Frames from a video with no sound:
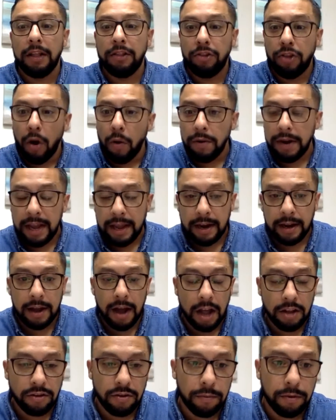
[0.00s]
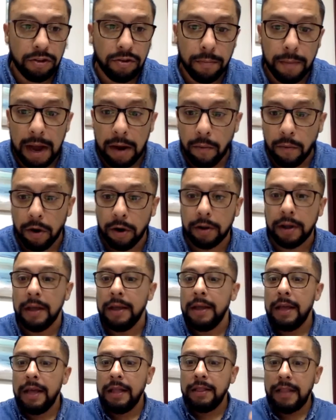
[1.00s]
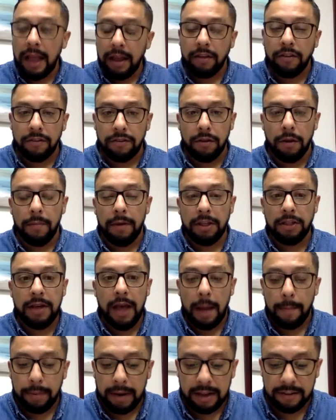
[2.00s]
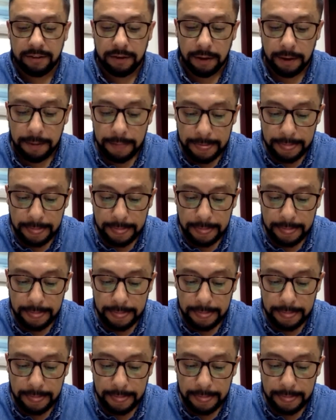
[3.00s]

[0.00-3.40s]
to donate and contribute to my work. Thank you so much. God bless you.